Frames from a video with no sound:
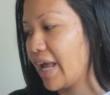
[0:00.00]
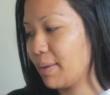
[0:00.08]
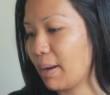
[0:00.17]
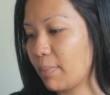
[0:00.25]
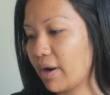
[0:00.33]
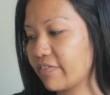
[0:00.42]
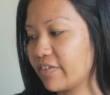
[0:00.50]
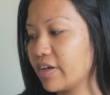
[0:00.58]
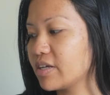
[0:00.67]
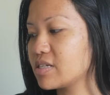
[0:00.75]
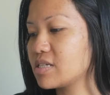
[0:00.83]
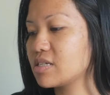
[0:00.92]
ate my
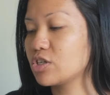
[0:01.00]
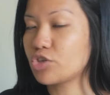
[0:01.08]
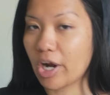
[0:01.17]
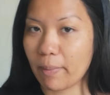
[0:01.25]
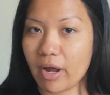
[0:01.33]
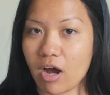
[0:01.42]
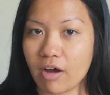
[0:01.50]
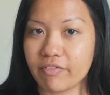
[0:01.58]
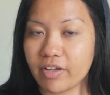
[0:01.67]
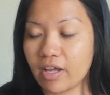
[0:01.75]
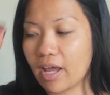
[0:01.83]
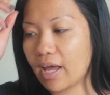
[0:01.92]
breakfast, drank my
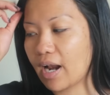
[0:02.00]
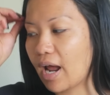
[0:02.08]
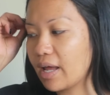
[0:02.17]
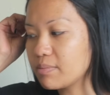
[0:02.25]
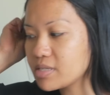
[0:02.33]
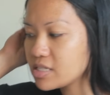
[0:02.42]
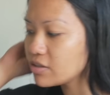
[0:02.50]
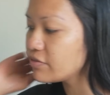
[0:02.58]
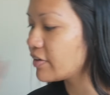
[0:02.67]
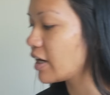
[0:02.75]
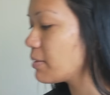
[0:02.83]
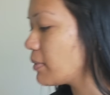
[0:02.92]
coffee, and I am still
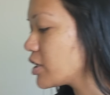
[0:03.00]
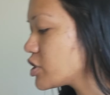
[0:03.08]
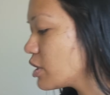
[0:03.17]
very much